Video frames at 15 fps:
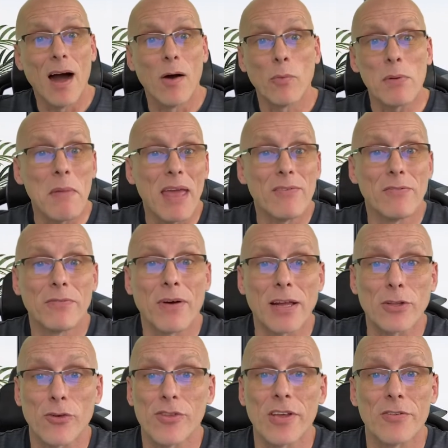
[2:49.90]
We may even find
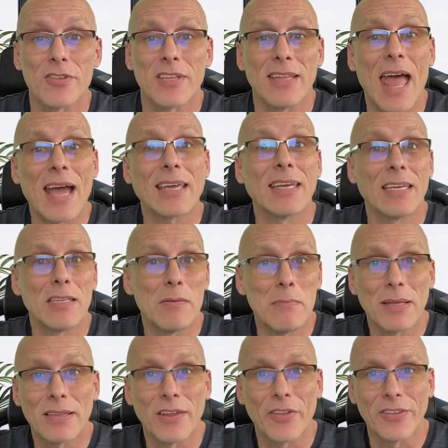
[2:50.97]
ourselves snacking in the
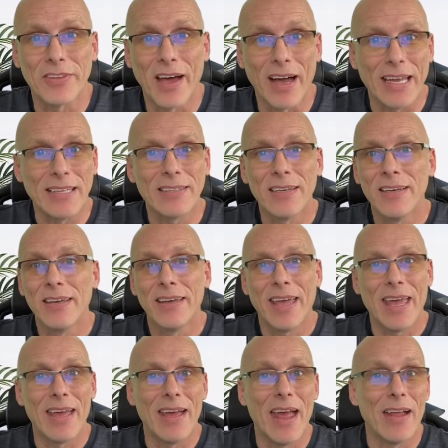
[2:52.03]
middle of the night,
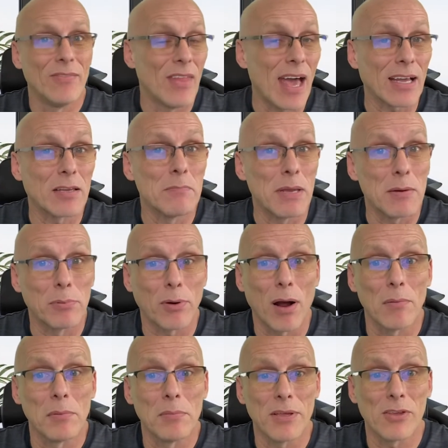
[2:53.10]
and that can be a
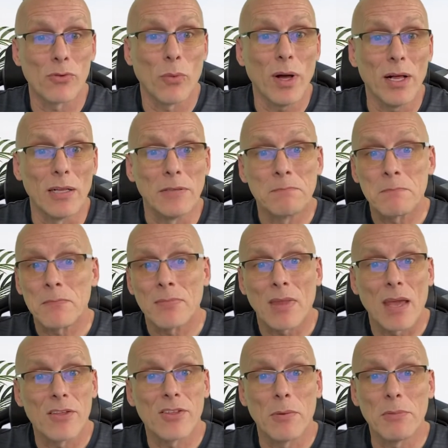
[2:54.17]
problem as well.
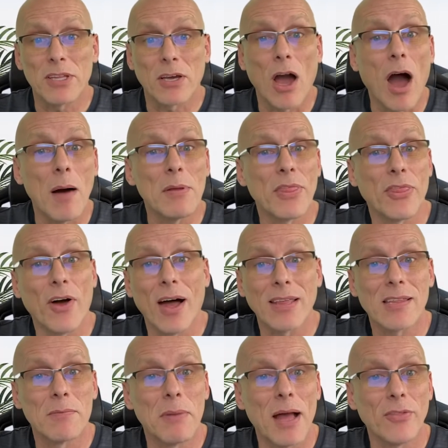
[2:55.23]
Some of the common
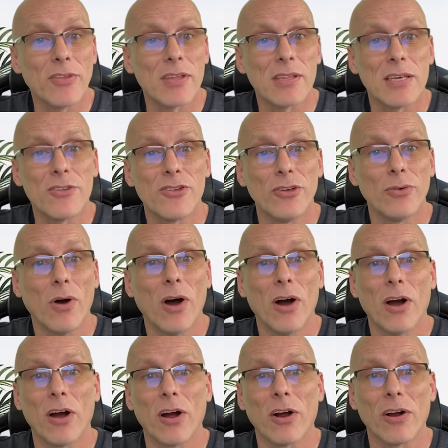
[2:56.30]
thoughts about this issue
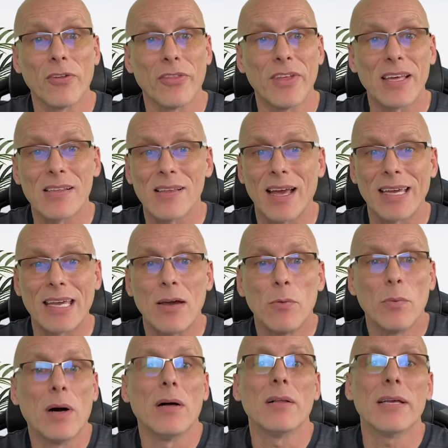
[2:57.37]
are things like,
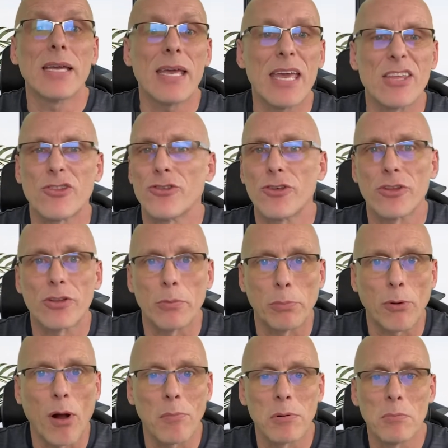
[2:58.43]
well, it's just a
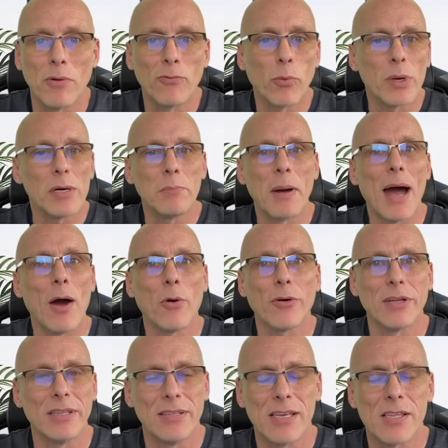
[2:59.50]
problem of willpower
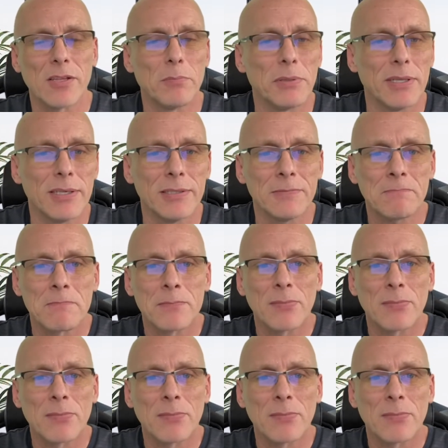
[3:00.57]
and discipline,